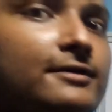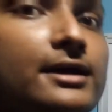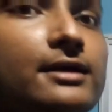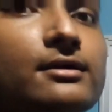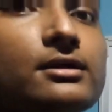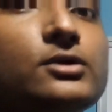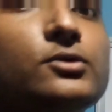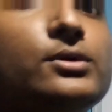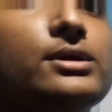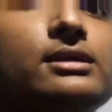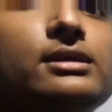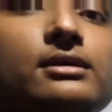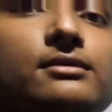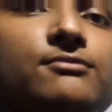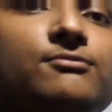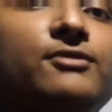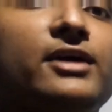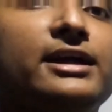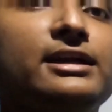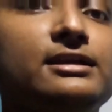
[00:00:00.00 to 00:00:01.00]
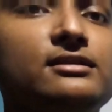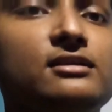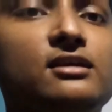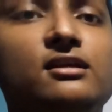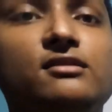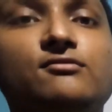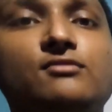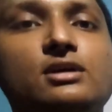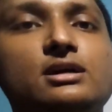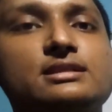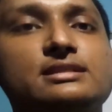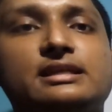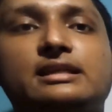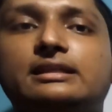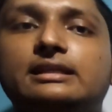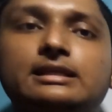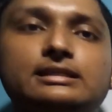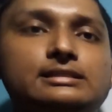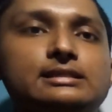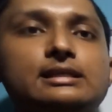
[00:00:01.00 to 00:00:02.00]
we are doing the finding the inverse
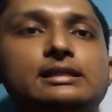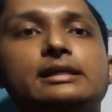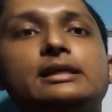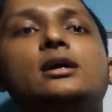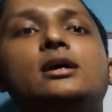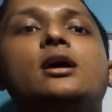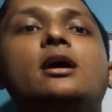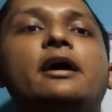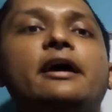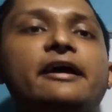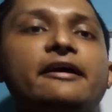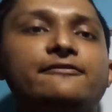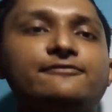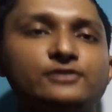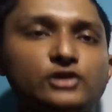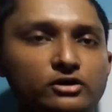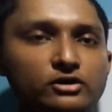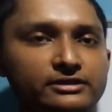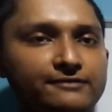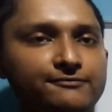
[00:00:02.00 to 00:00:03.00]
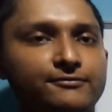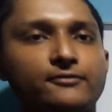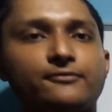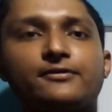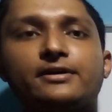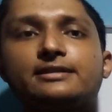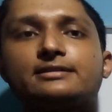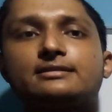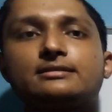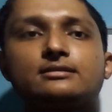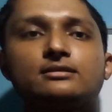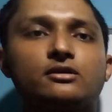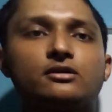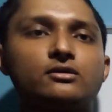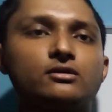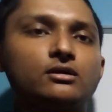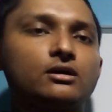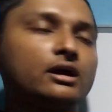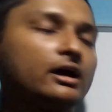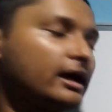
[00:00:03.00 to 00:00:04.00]
and then telling f dot f of x is
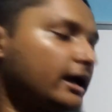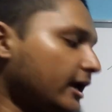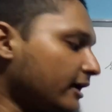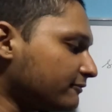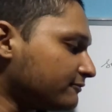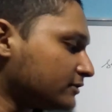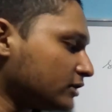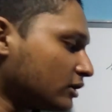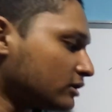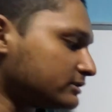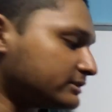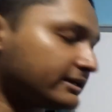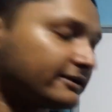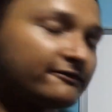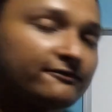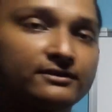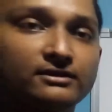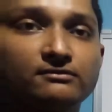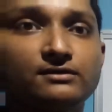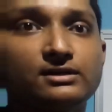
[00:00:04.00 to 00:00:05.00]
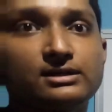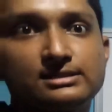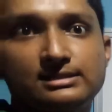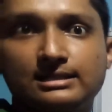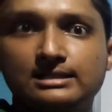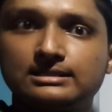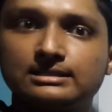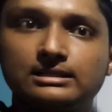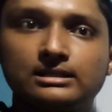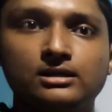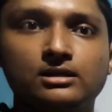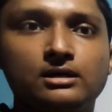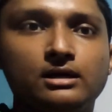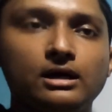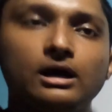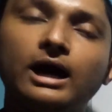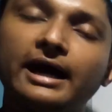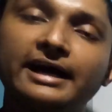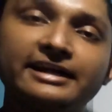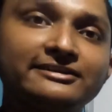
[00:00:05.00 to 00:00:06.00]
f dot f inverse is
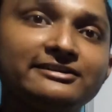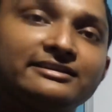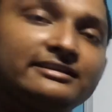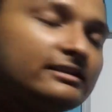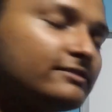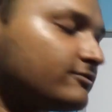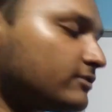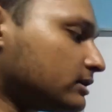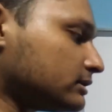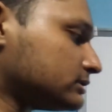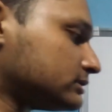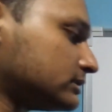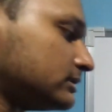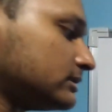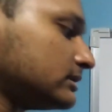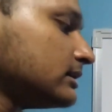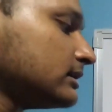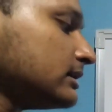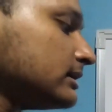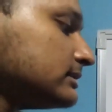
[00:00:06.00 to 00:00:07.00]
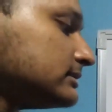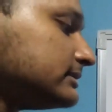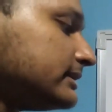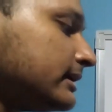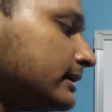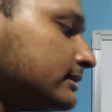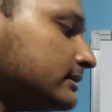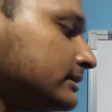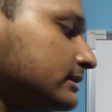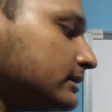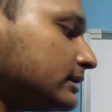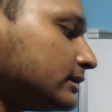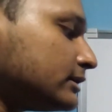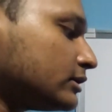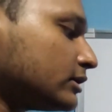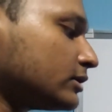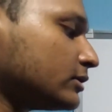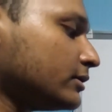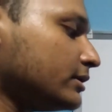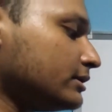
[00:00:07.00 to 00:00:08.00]
identity function. There here
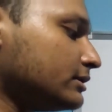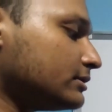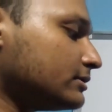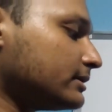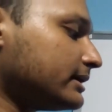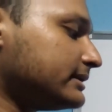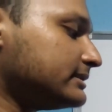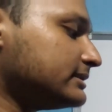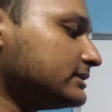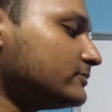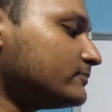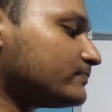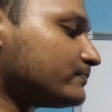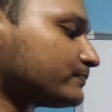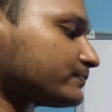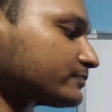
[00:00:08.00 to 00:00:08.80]
you are going to get the